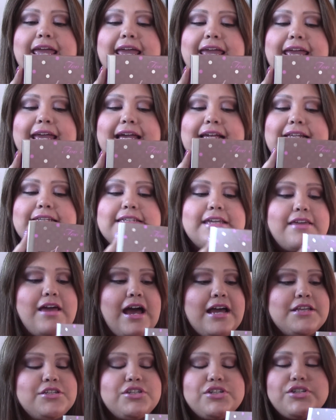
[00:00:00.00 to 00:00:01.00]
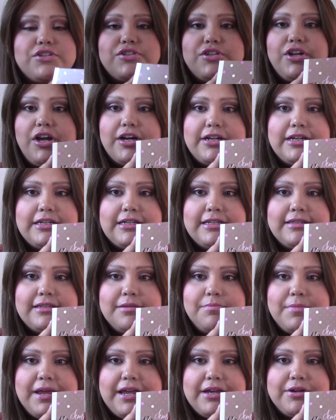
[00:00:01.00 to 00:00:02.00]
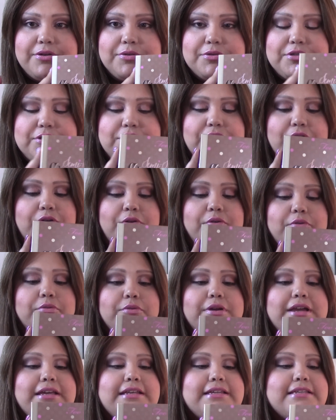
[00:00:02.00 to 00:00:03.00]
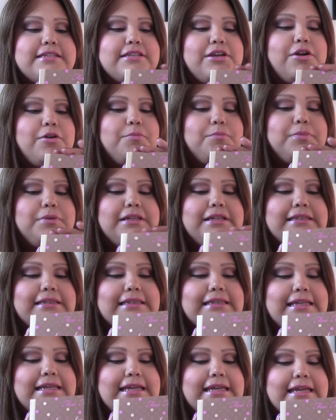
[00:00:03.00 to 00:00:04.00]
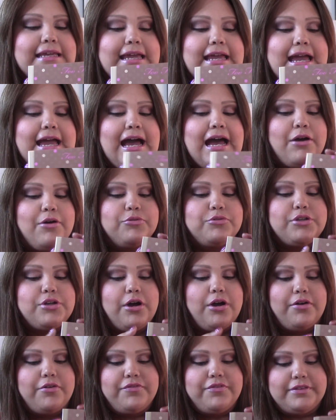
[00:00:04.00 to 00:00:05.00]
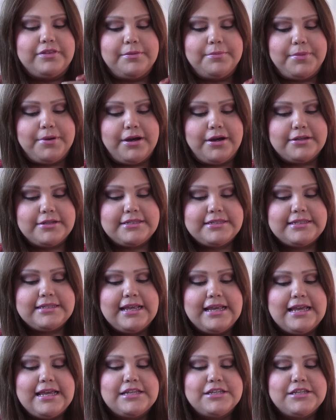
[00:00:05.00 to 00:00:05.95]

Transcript: and I just got it in the mail so it is completely out of the box.